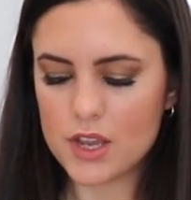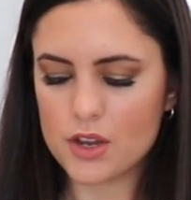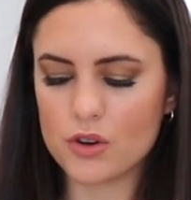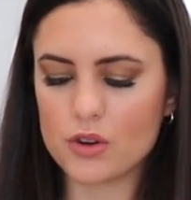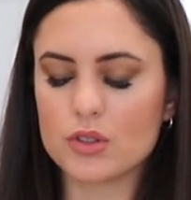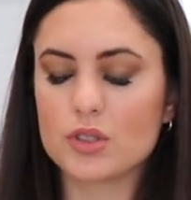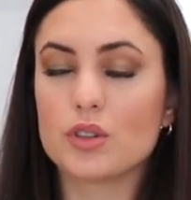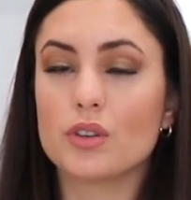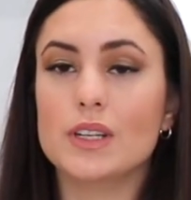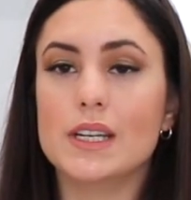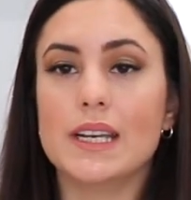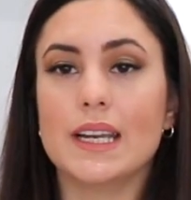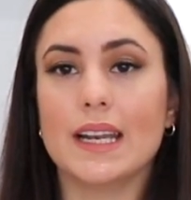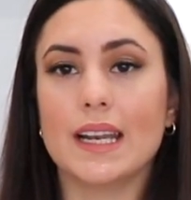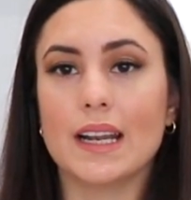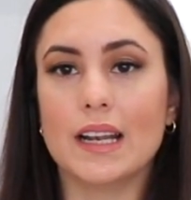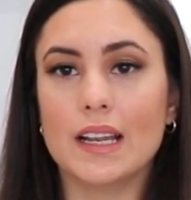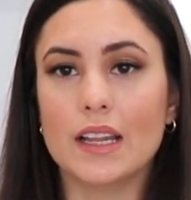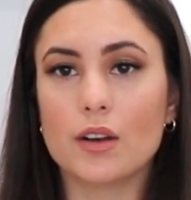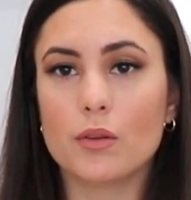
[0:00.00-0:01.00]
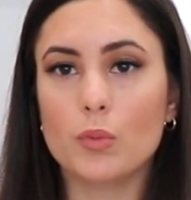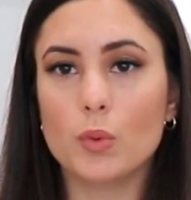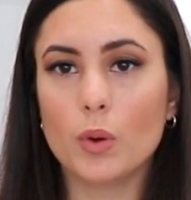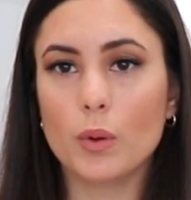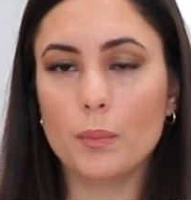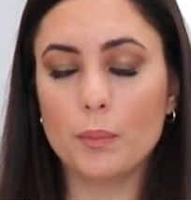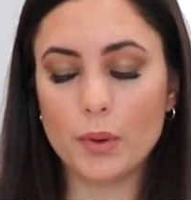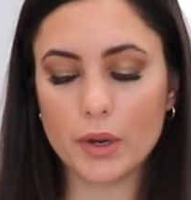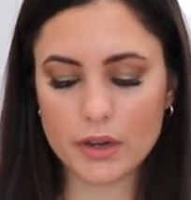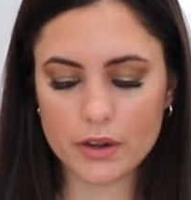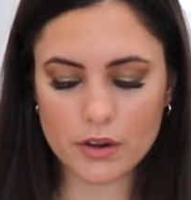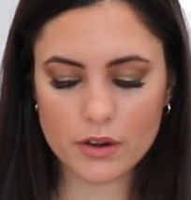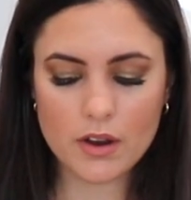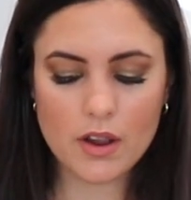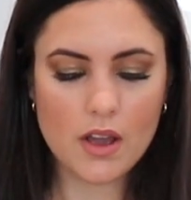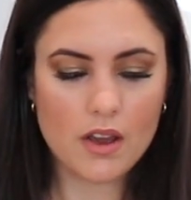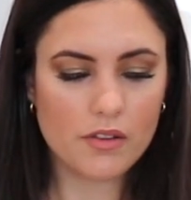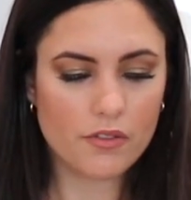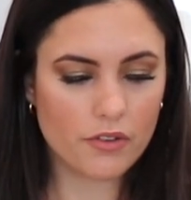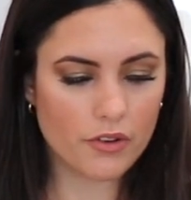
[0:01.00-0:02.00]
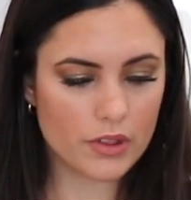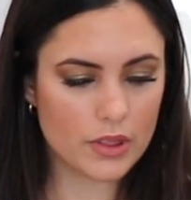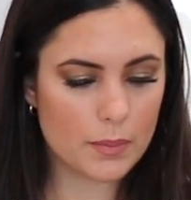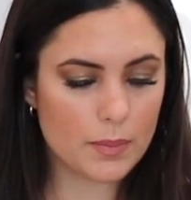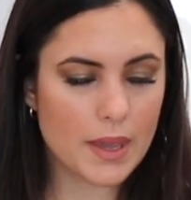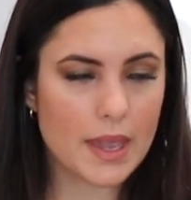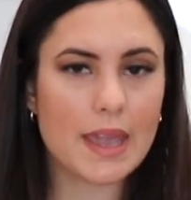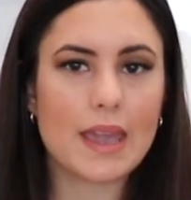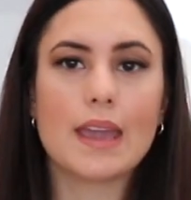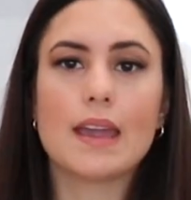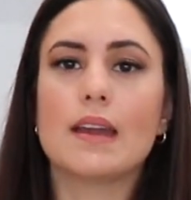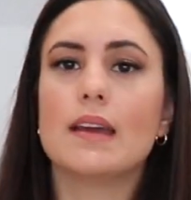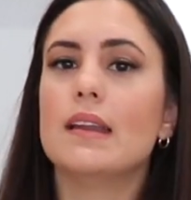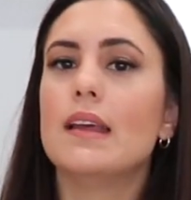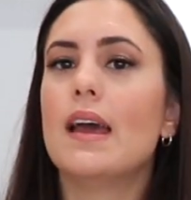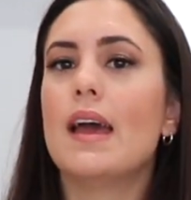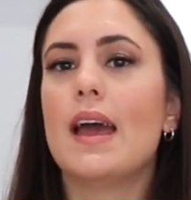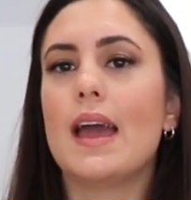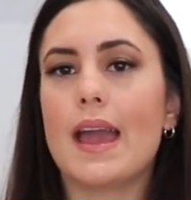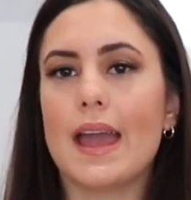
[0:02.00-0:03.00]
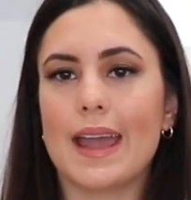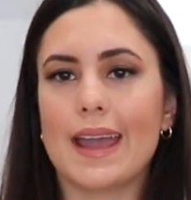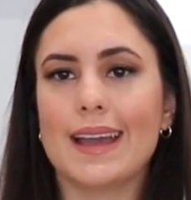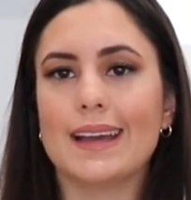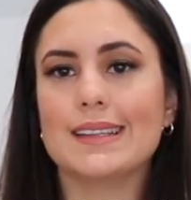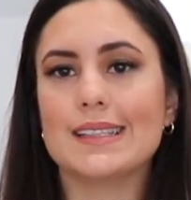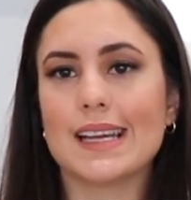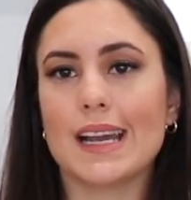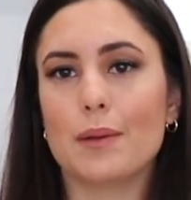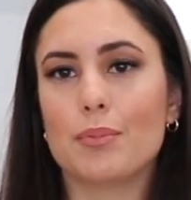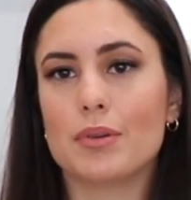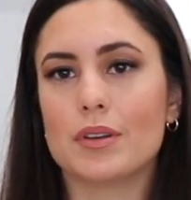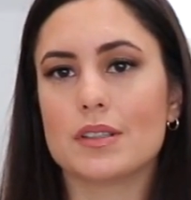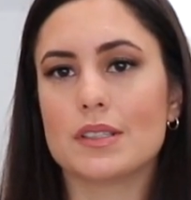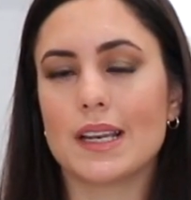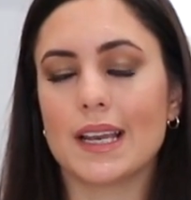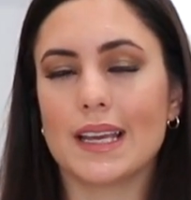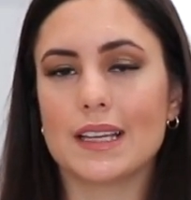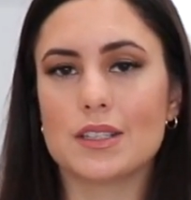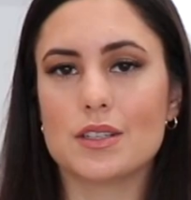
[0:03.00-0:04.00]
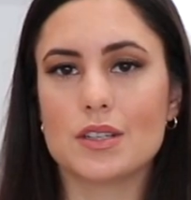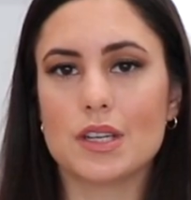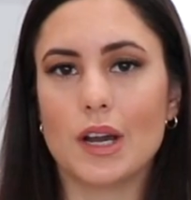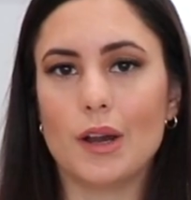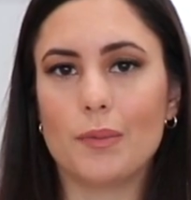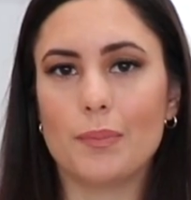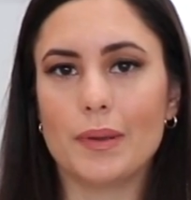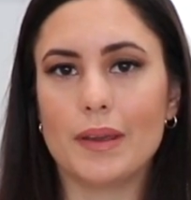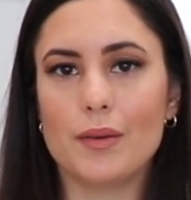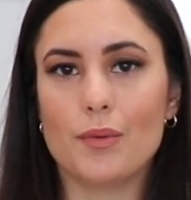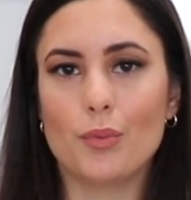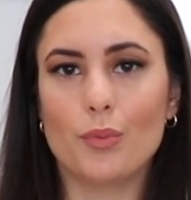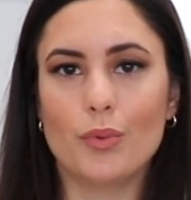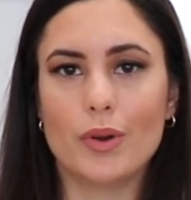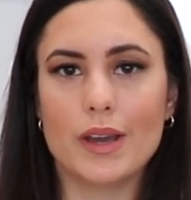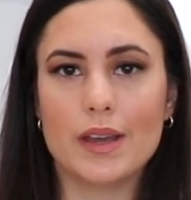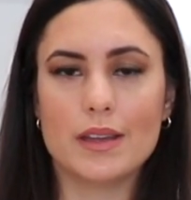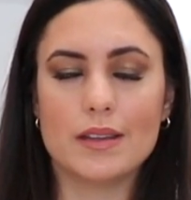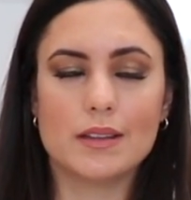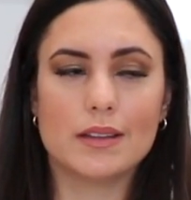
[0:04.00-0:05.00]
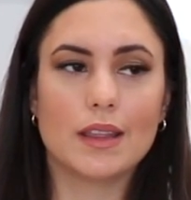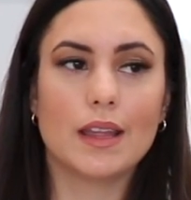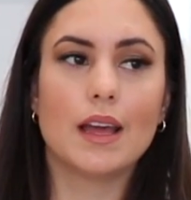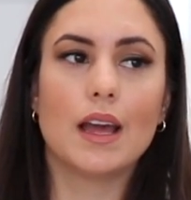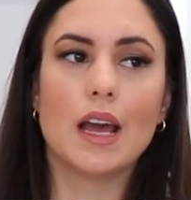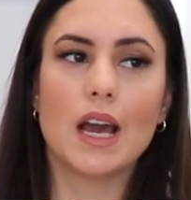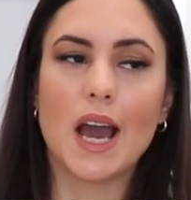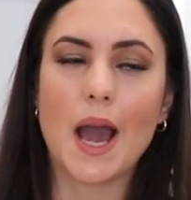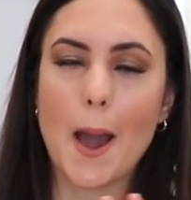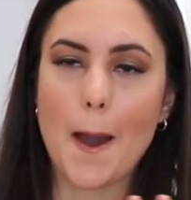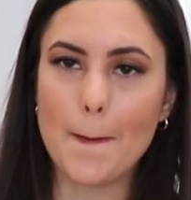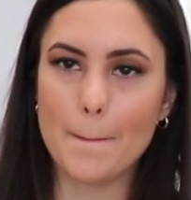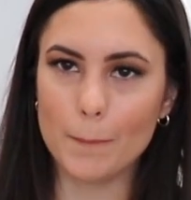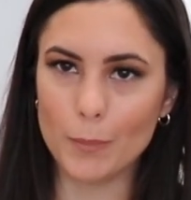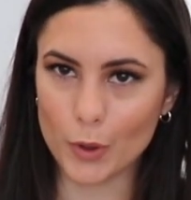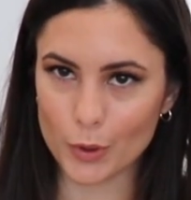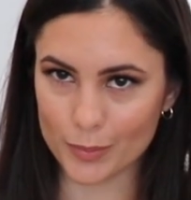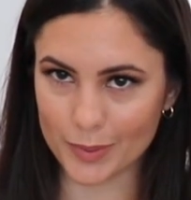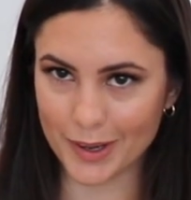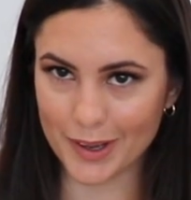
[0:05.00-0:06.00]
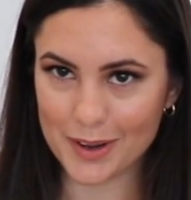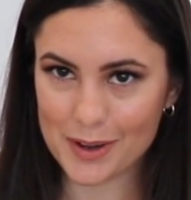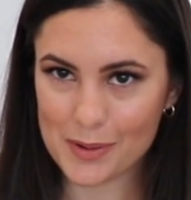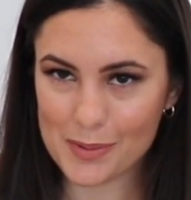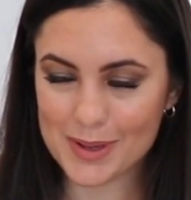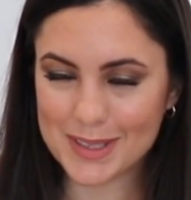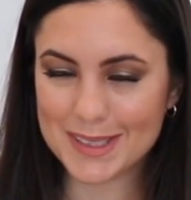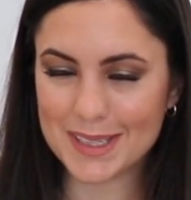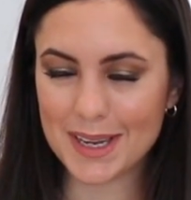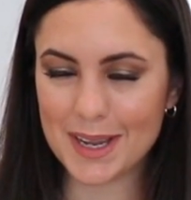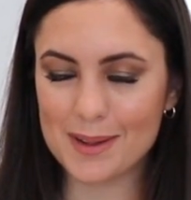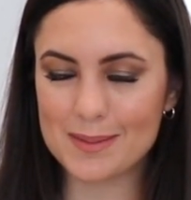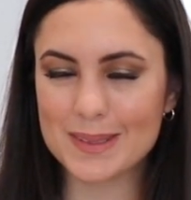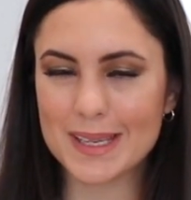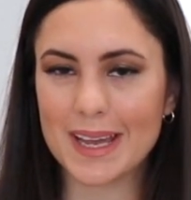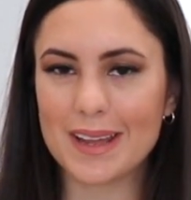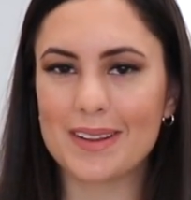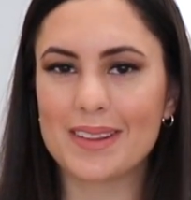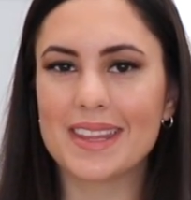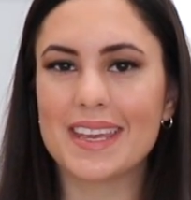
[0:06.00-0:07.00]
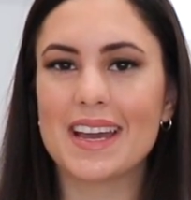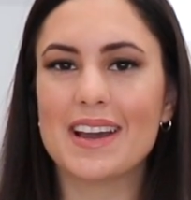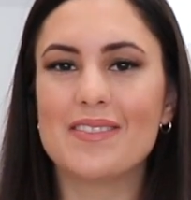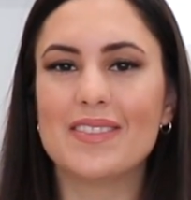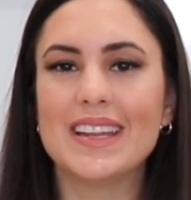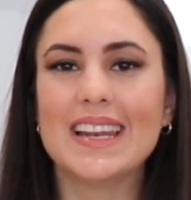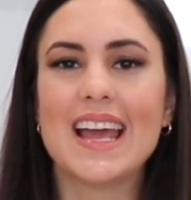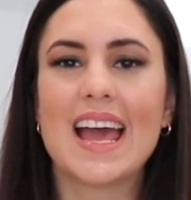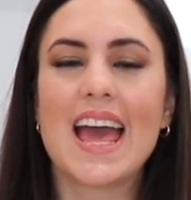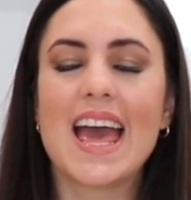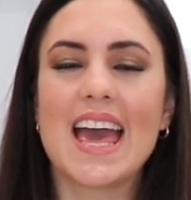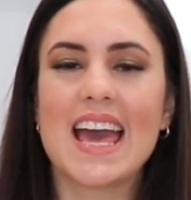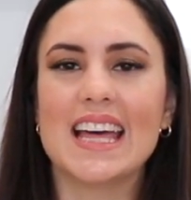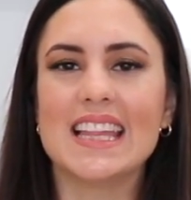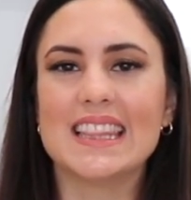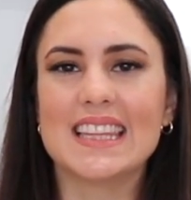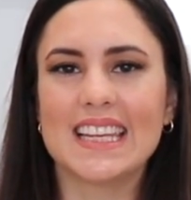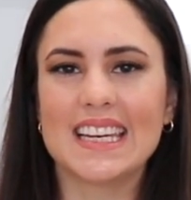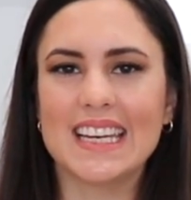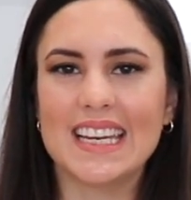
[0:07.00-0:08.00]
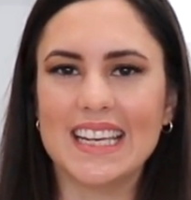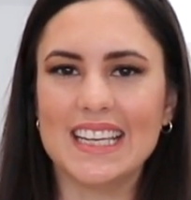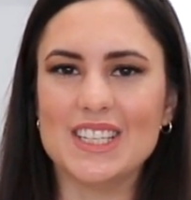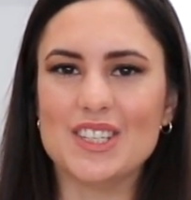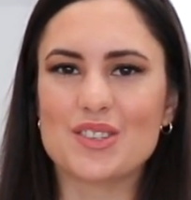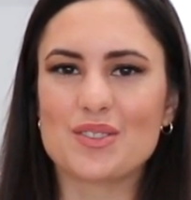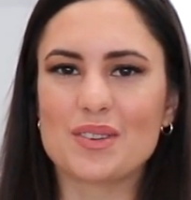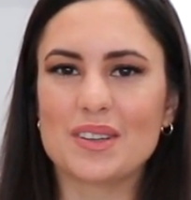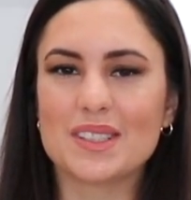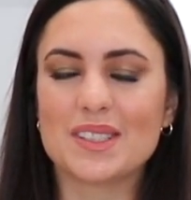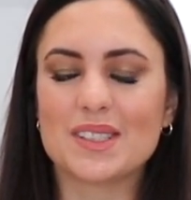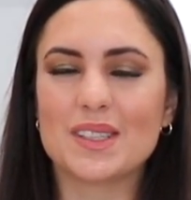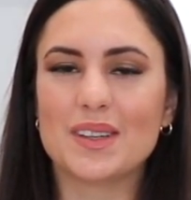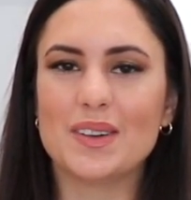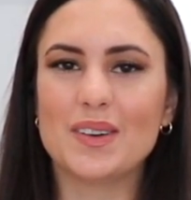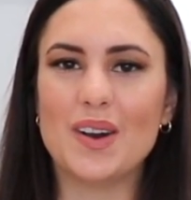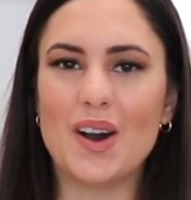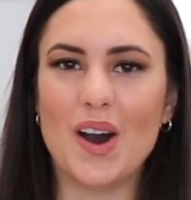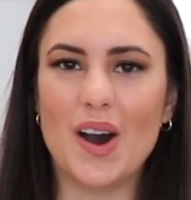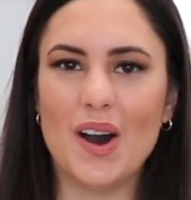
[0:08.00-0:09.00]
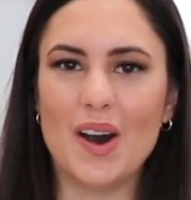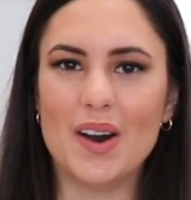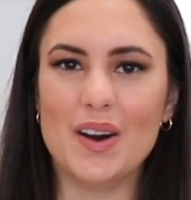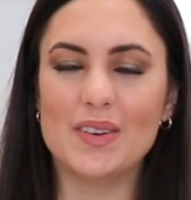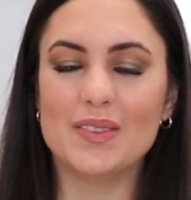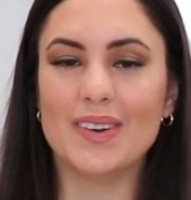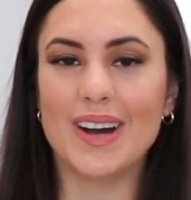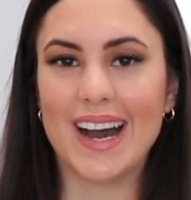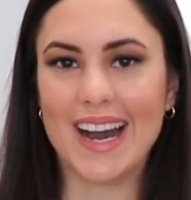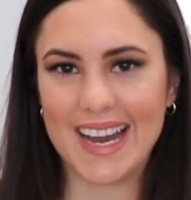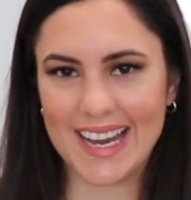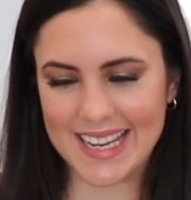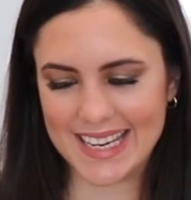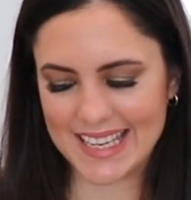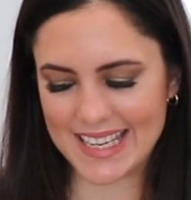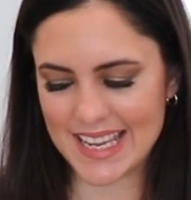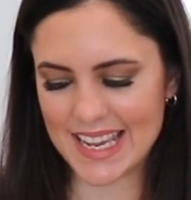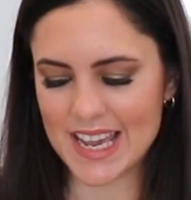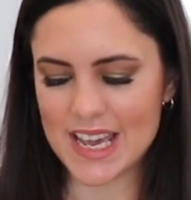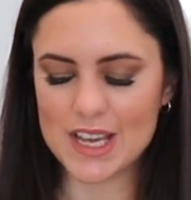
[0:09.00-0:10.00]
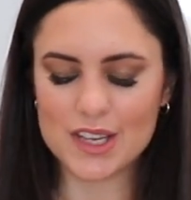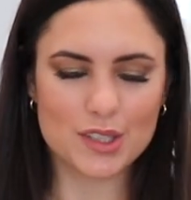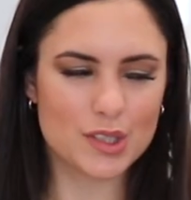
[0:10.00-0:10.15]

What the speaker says: You're also going to need a little more butter for the pan, and I personally like to top it with more butter once it comes out of the oven, and then a drizzle of honey.